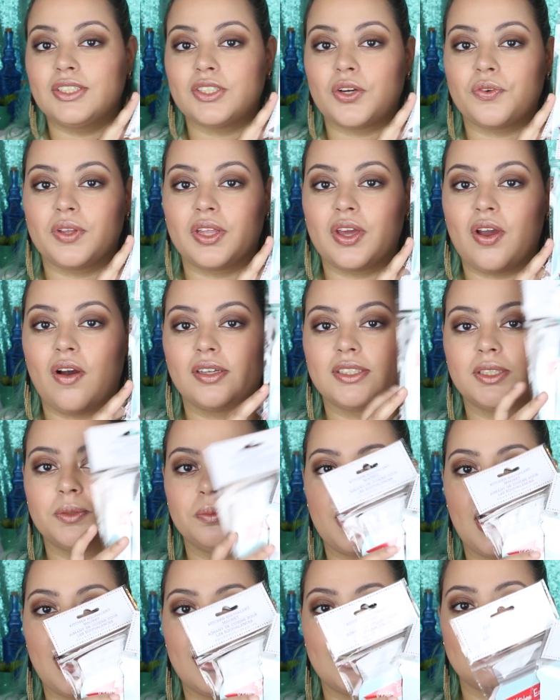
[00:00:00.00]
These are really
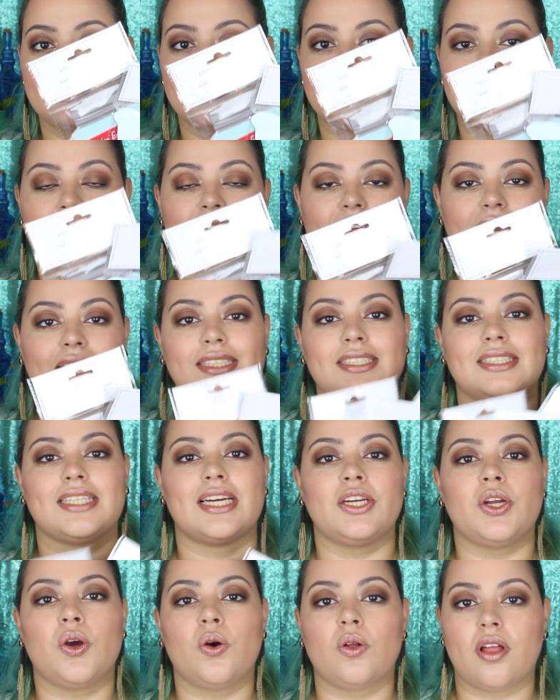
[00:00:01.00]
awesome, guys, and
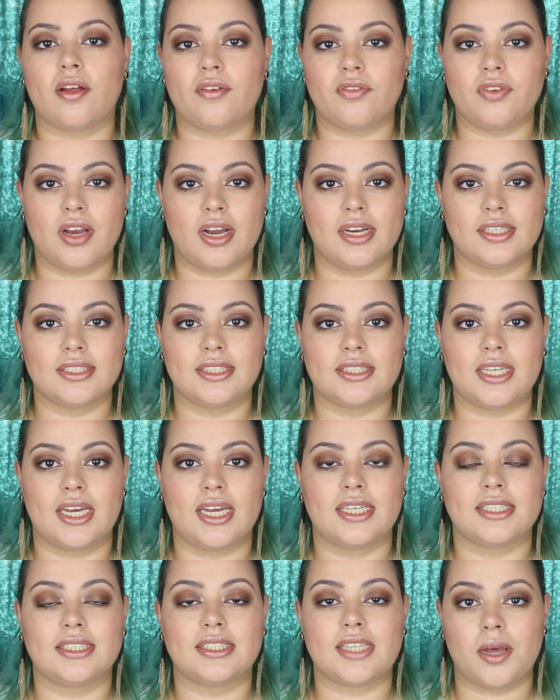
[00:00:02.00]
I know a lot of you guys
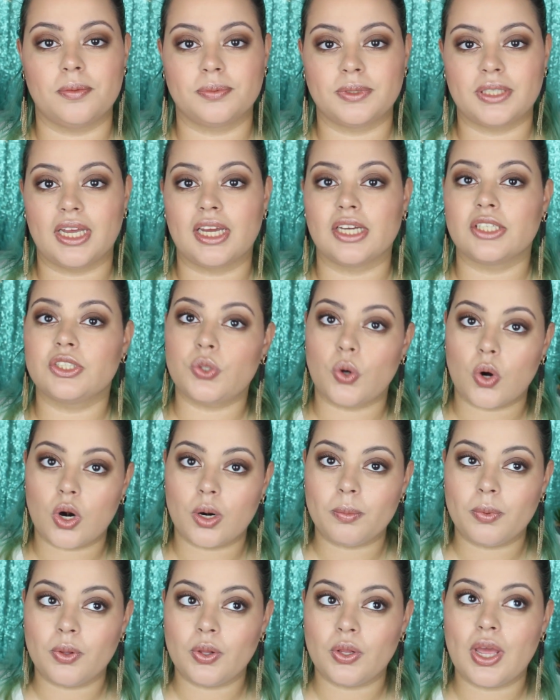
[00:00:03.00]
say to stop saying
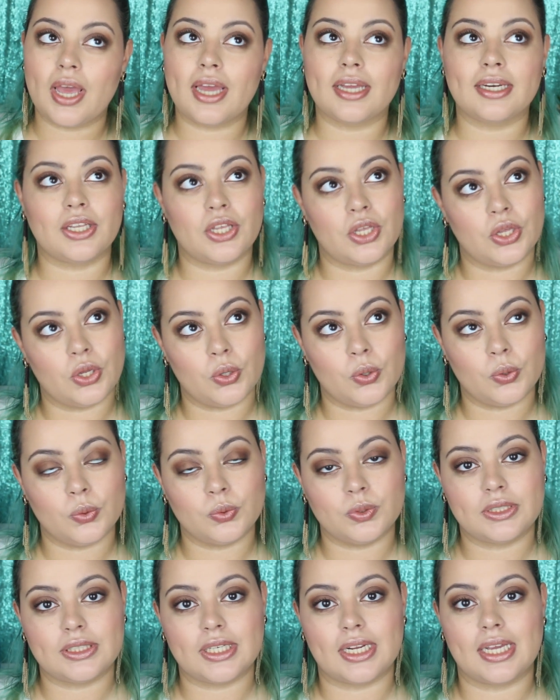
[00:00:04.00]
adorable and
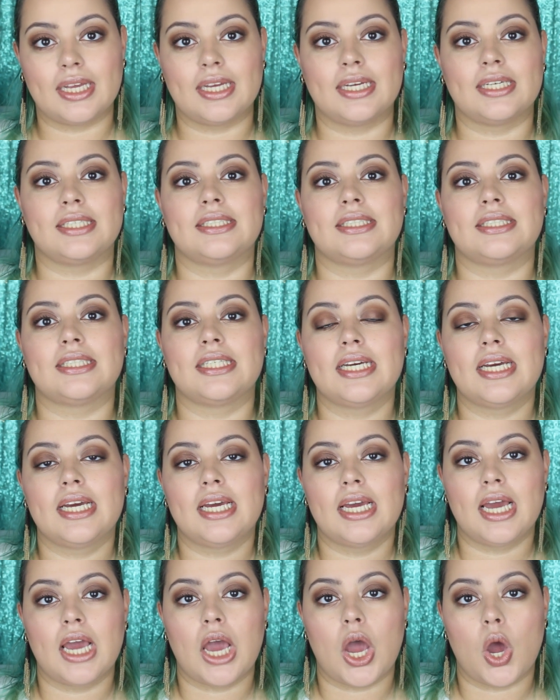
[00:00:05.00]
cute and
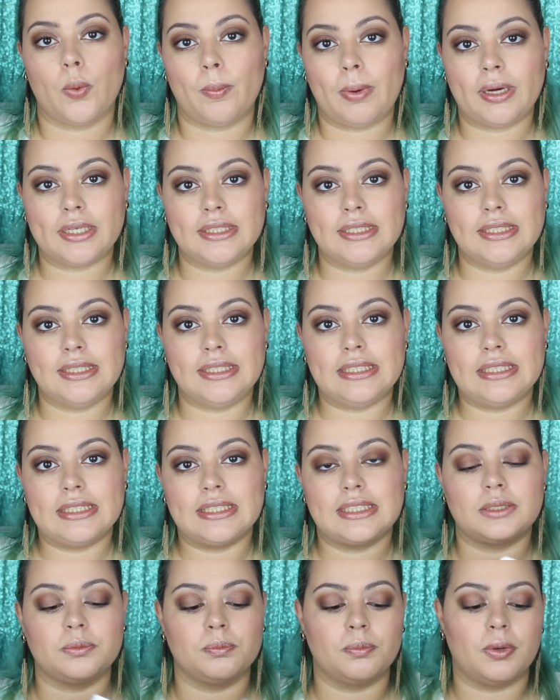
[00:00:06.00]
oh my
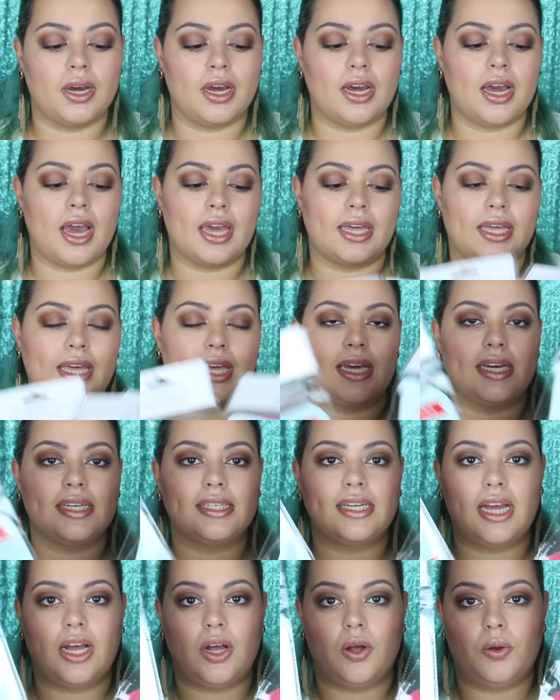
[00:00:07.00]
goodness, but I
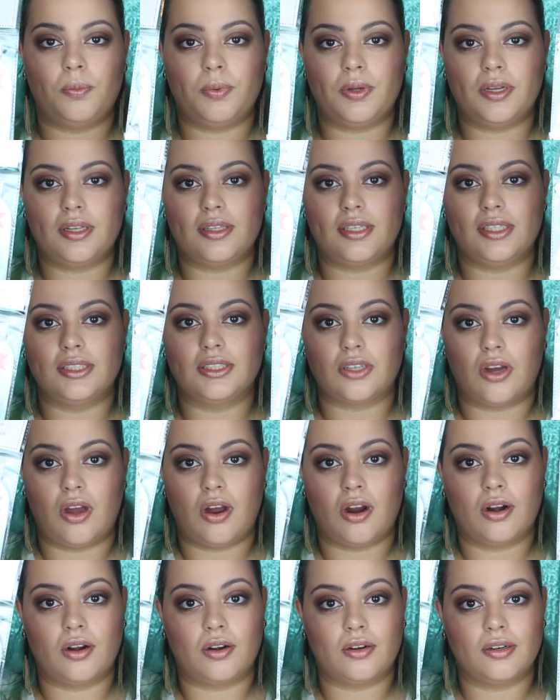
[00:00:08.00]
can't help it. These
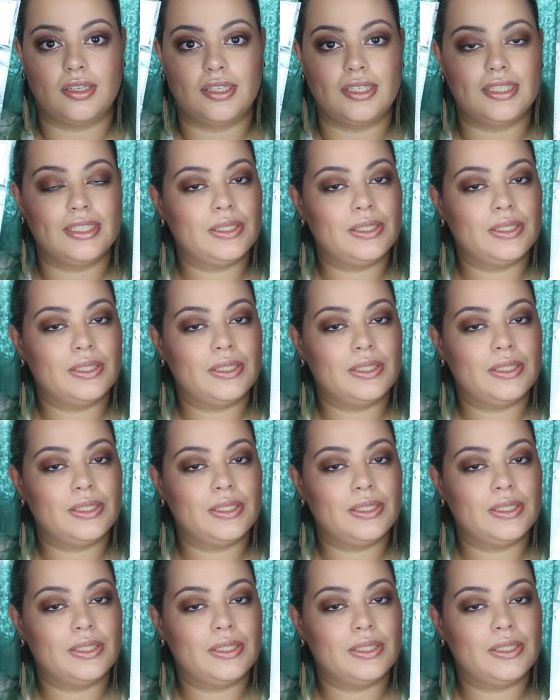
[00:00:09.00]
are